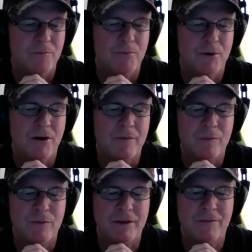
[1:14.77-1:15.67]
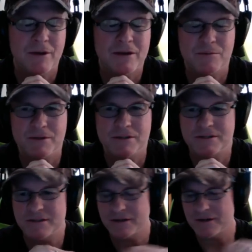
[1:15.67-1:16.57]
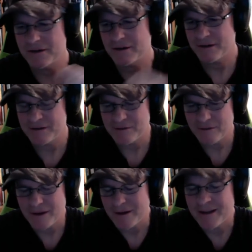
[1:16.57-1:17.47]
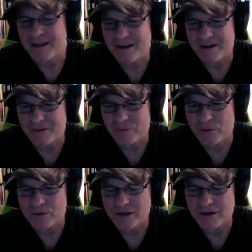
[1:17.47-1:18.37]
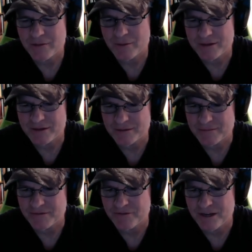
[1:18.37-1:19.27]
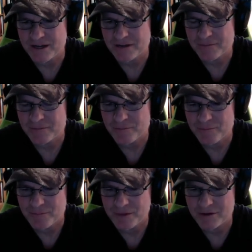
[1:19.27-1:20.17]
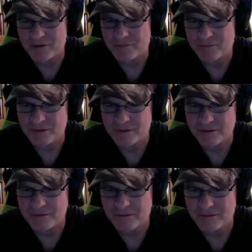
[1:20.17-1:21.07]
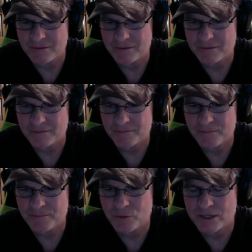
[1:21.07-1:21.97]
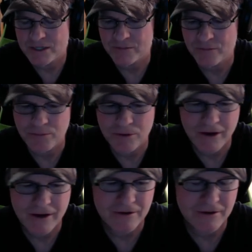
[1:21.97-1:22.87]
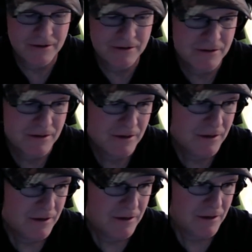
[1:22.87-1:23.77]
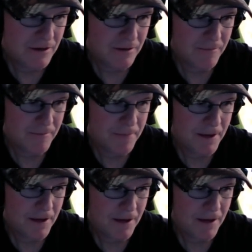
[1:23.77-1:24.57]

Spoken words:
think probably the best place to start is, again, like we were talking about the vetting, you know, question prior to this. I